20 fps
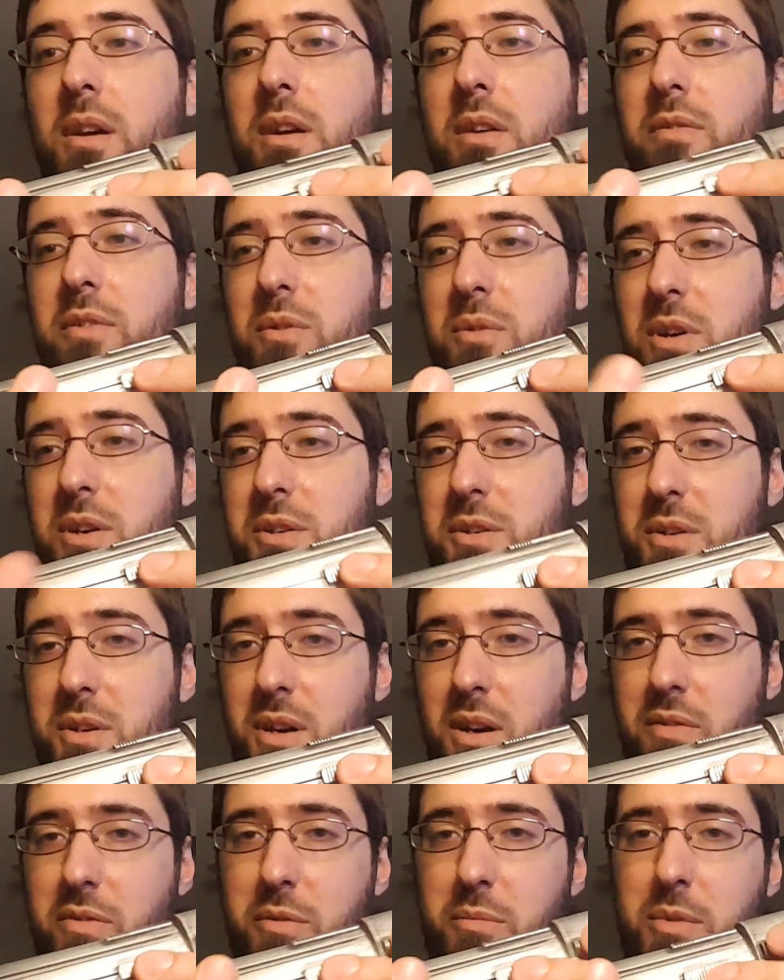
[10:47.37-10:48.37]
If you want to turn
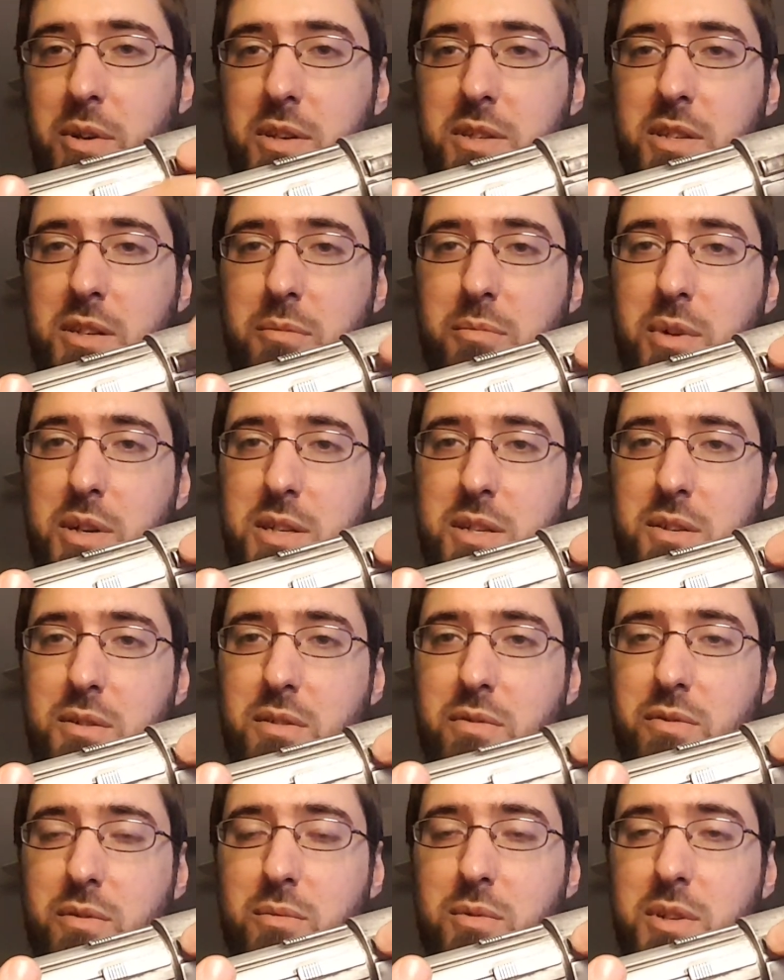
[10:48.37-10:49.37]
off the music, press and
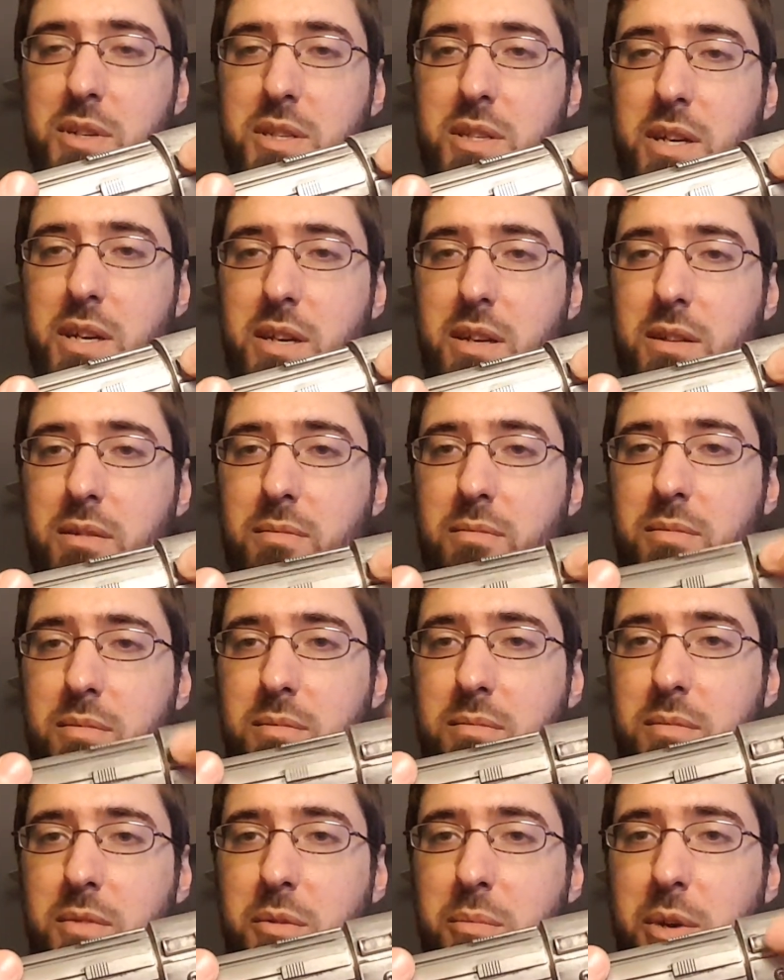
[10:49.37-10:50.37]
hold for 1 second,
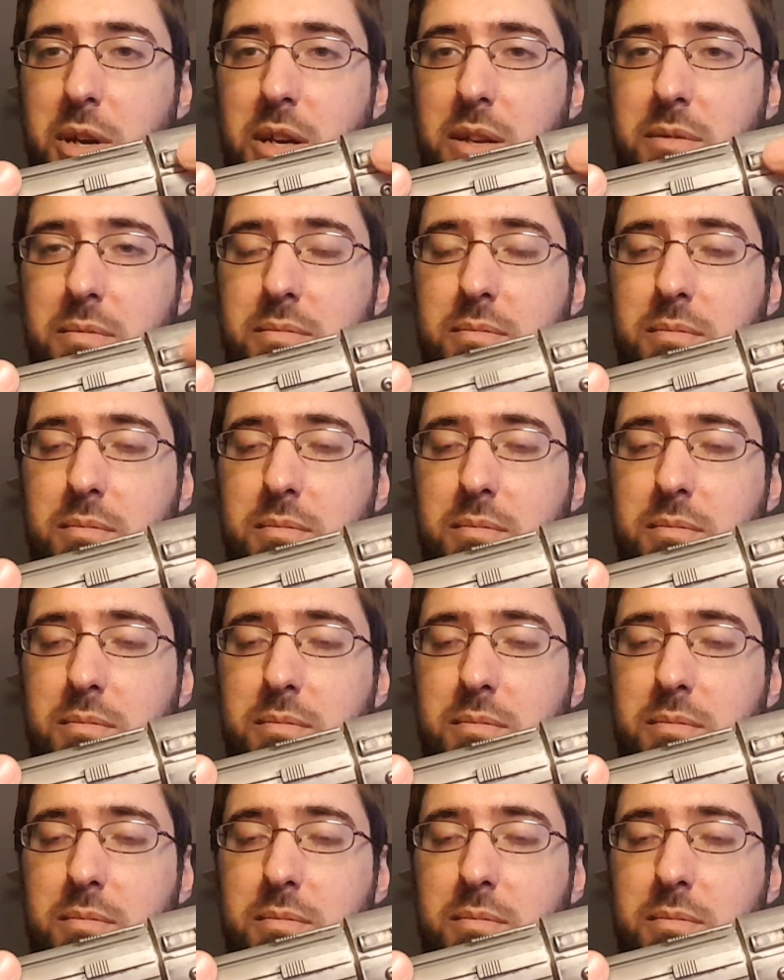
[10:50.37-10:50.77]
the main.